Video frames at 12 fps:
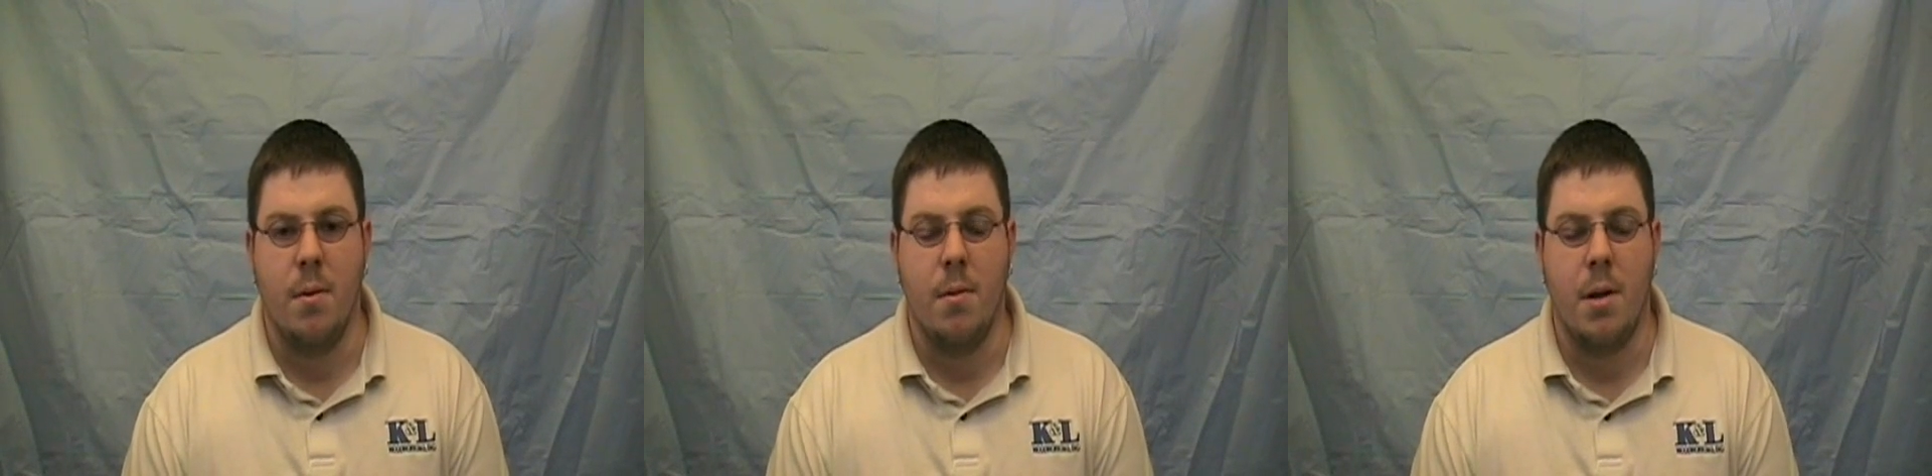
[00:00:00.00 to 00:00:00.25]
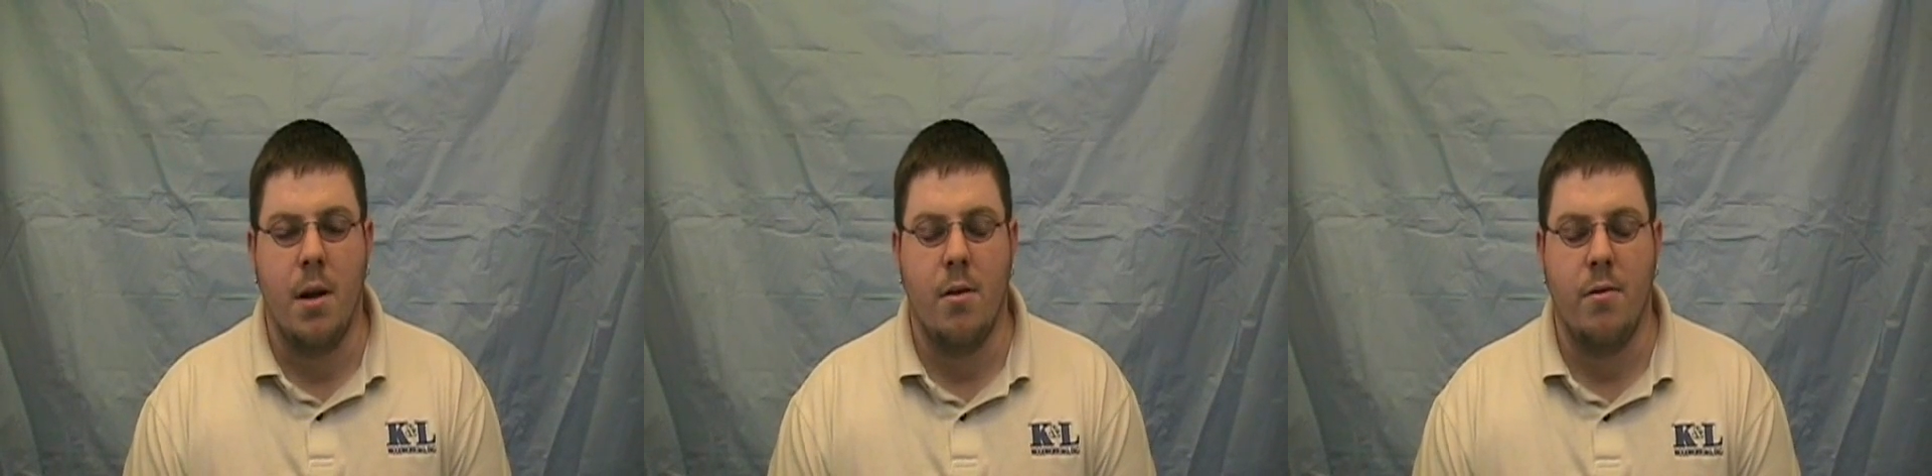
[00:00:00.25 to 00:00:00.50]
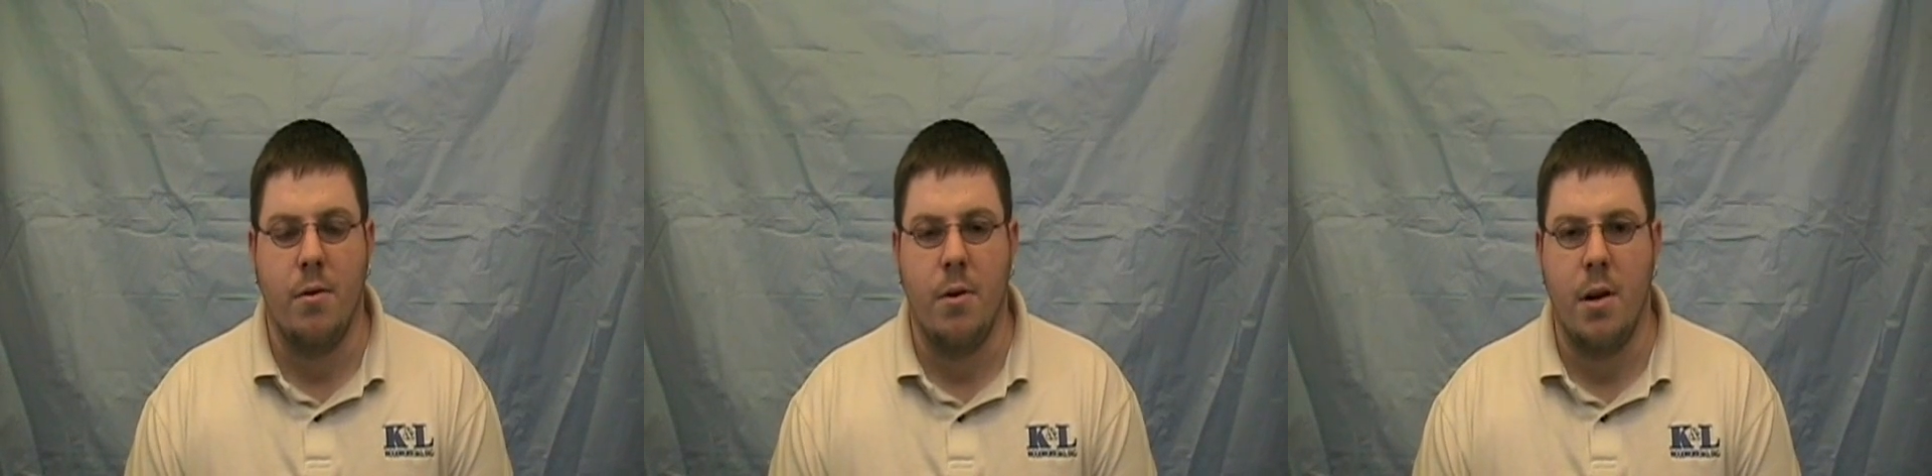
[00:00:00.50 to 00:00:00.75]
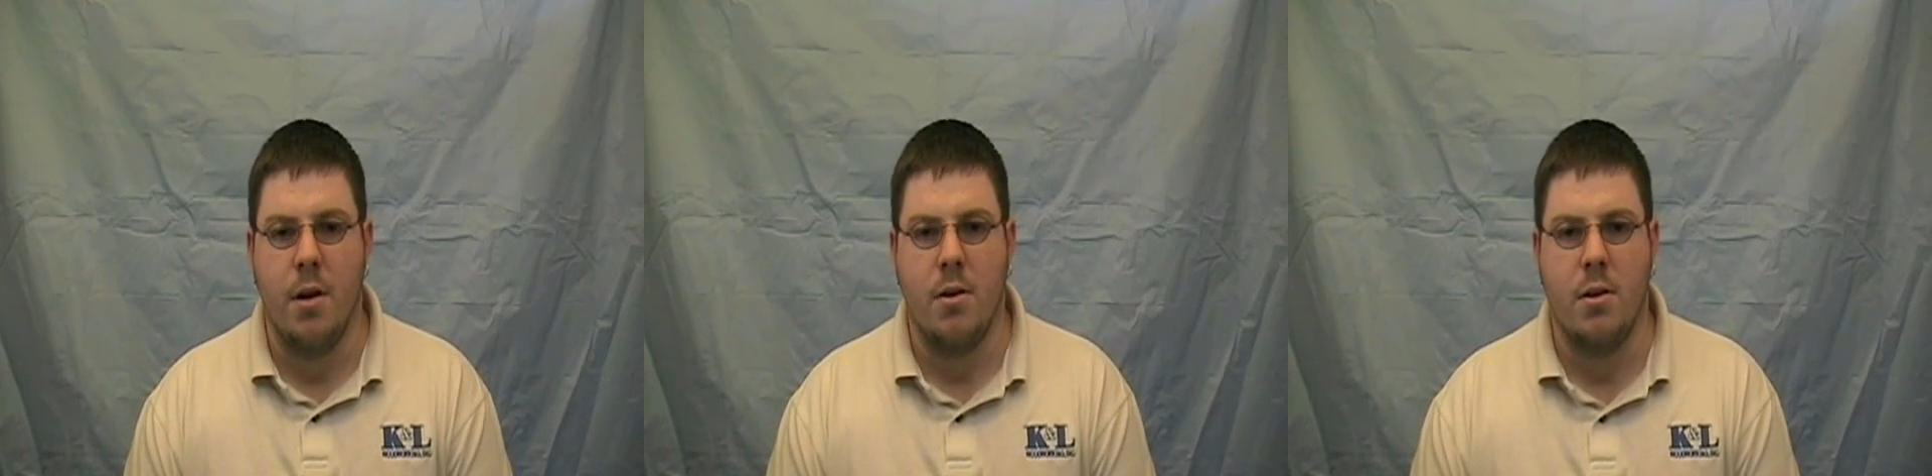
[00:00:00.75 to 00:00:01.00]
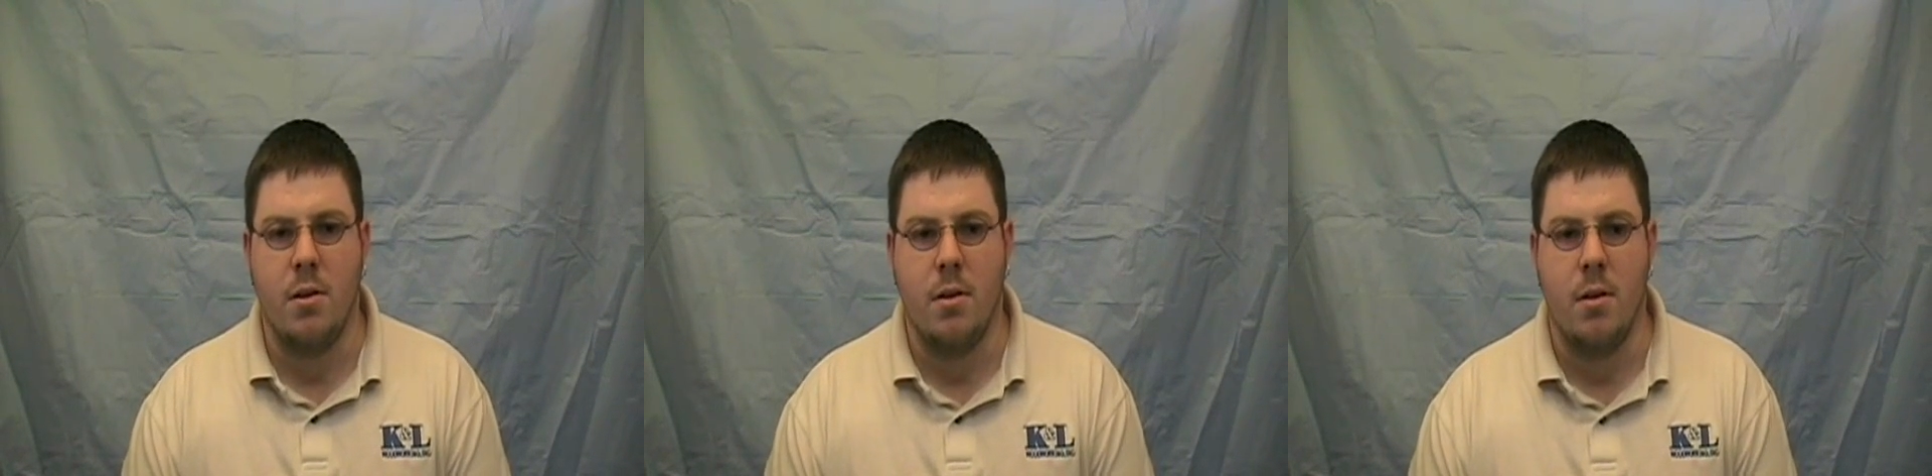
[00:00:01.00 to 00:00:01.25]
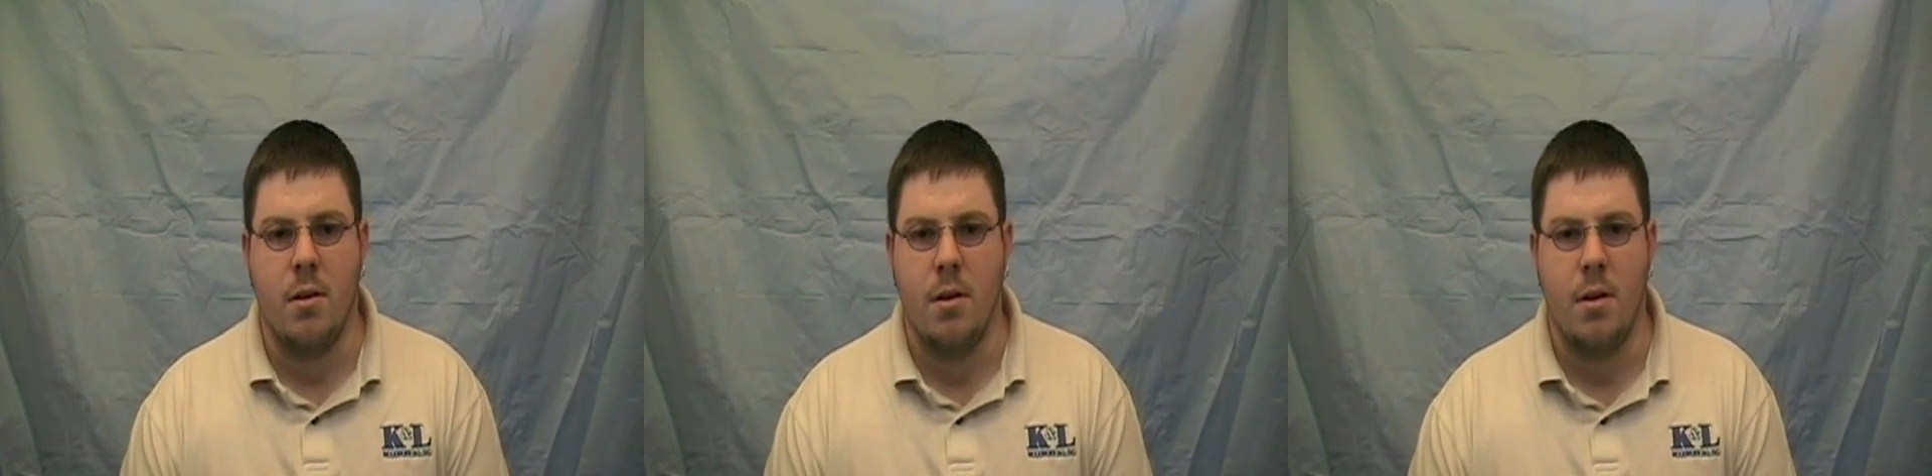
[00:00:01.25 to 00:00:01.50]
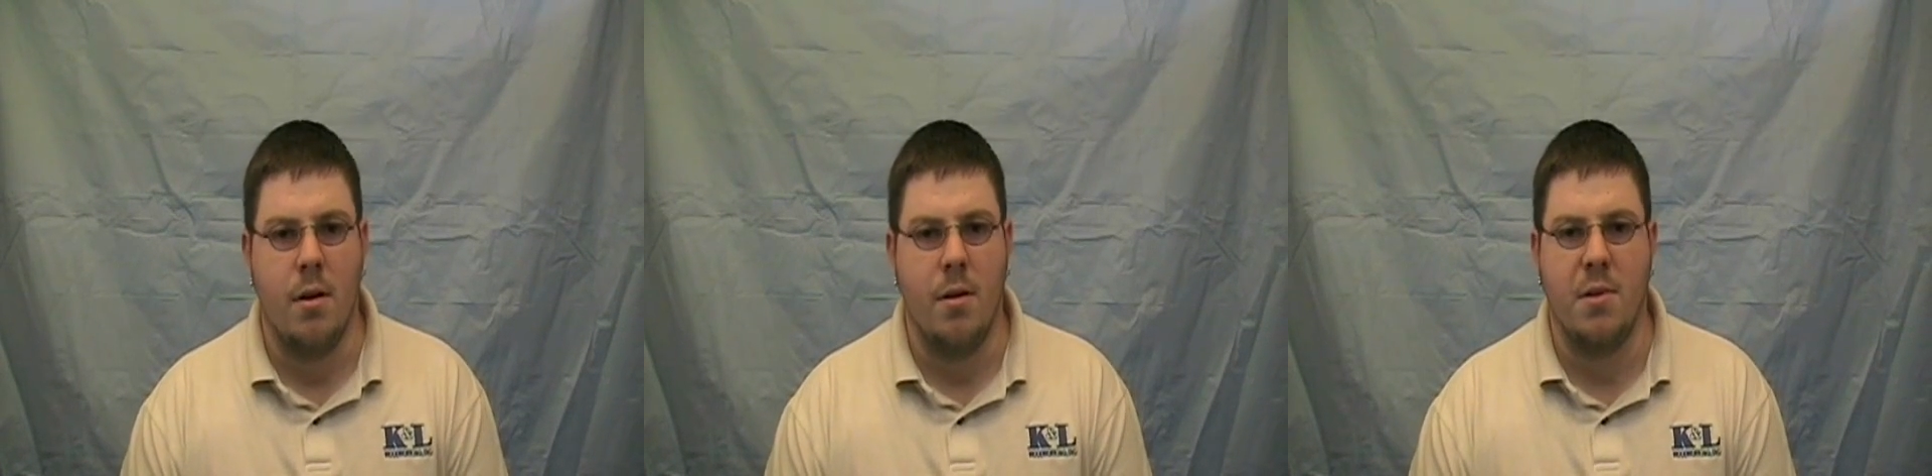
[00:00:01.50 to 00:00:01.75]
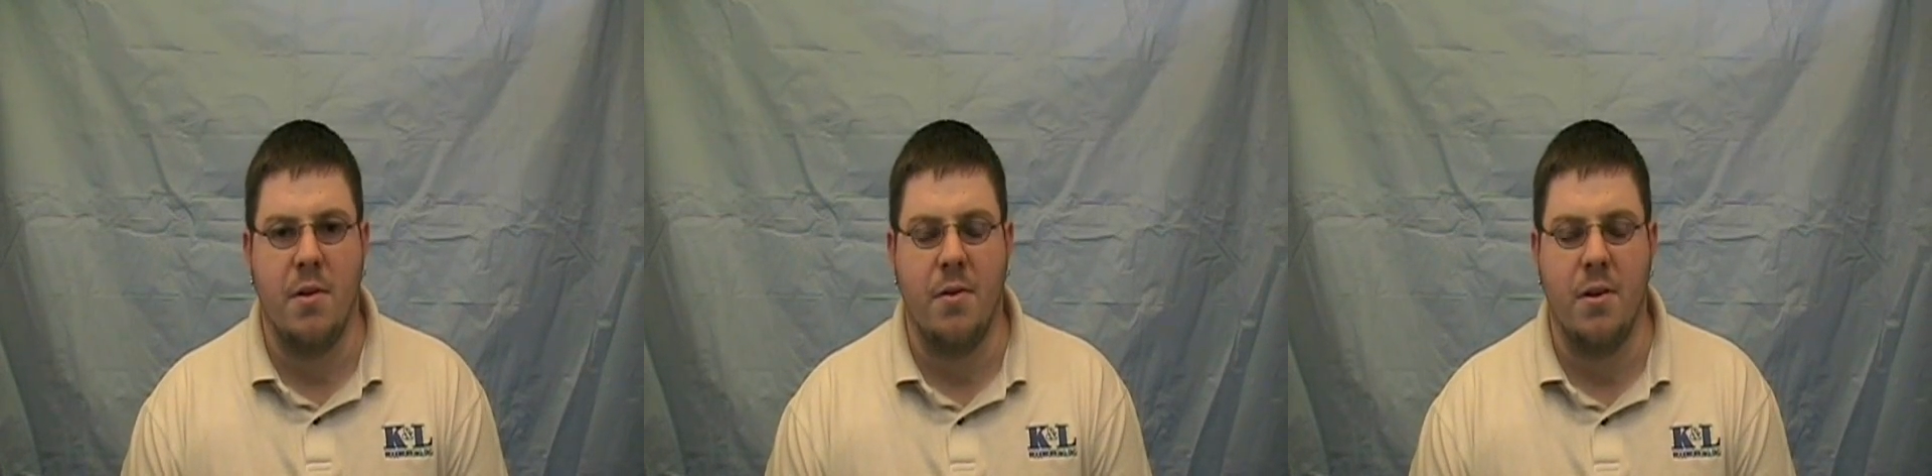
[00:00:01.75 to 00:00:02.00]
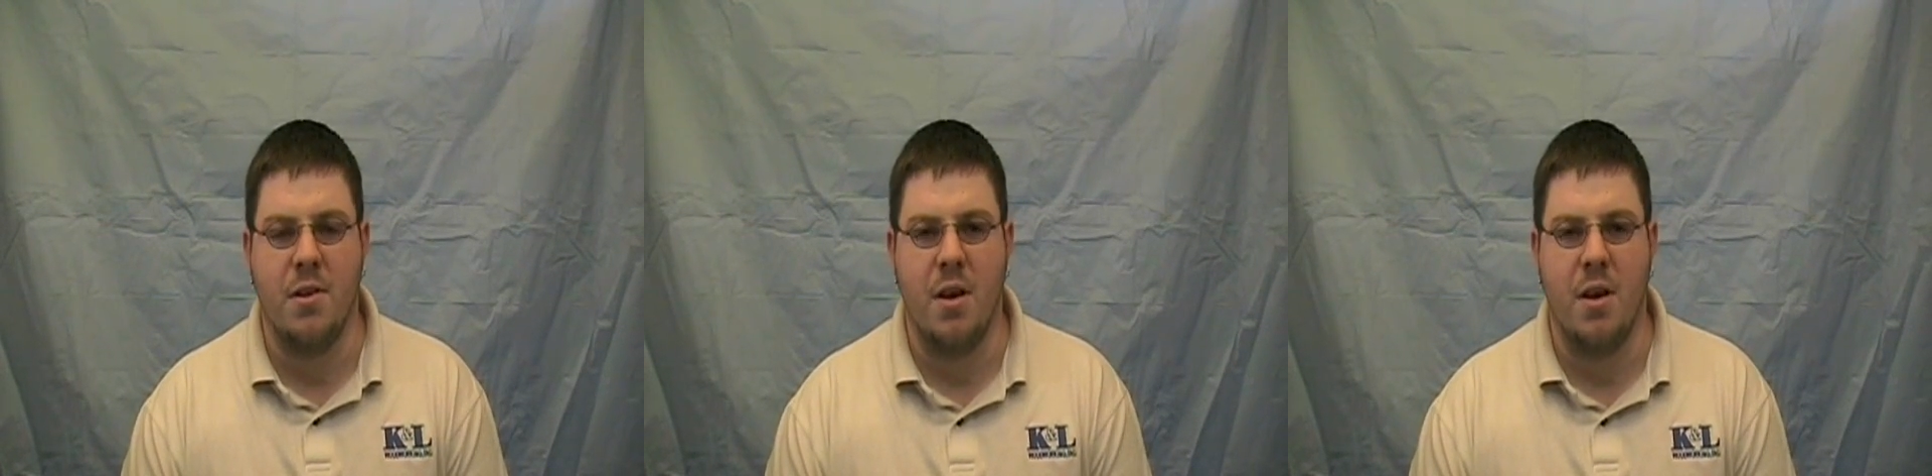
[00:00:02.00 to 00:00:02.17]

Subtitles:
We've been together 4 years, and it was the first